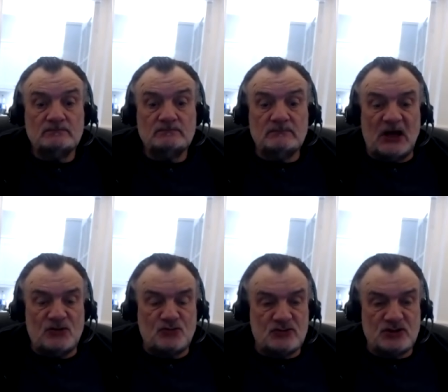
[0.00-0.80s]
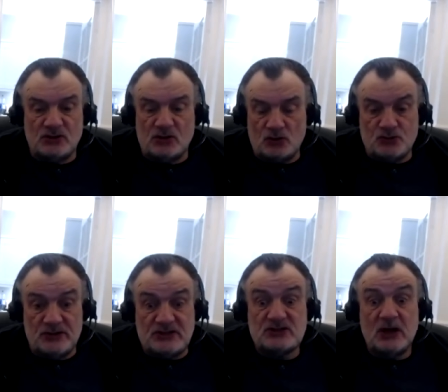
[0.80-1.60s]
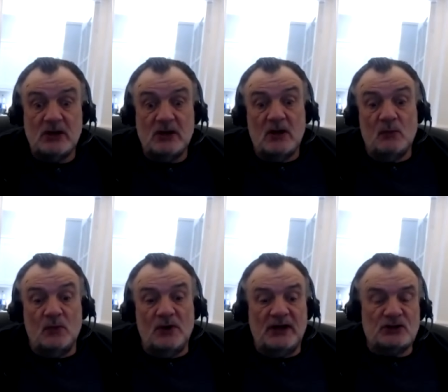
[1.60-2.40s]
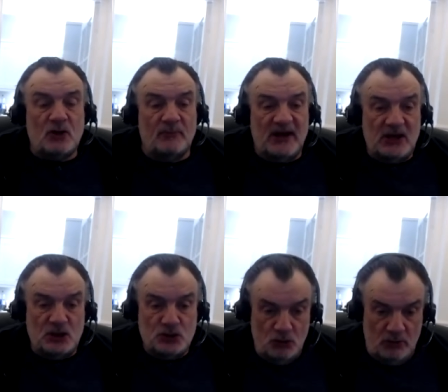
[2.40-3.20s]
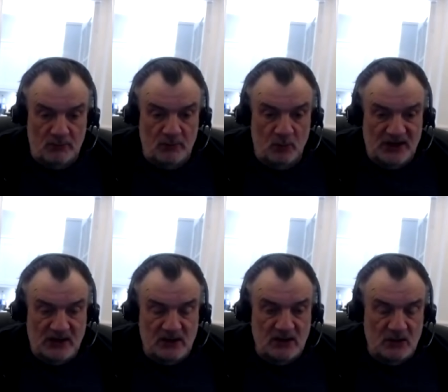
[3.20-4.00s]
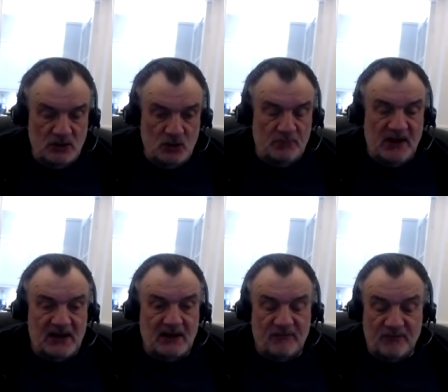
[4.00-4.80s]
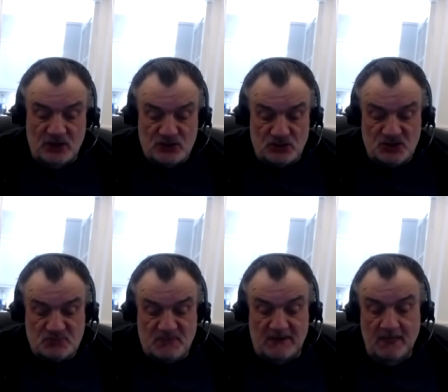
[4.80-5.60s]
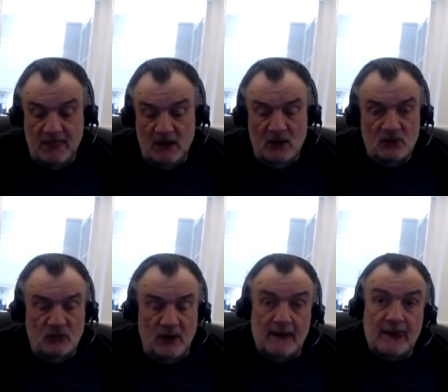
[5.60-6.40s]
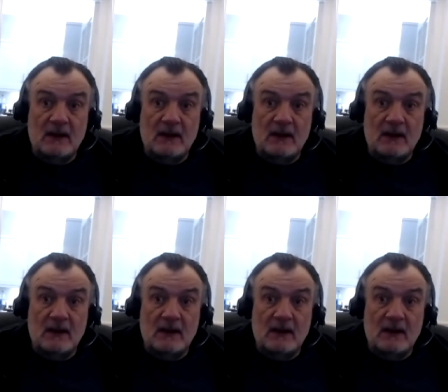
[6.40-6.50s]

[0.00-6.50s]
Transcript: mantras and doctrines when they dominated Europe and won the uh, European Cup three years on the spin, right?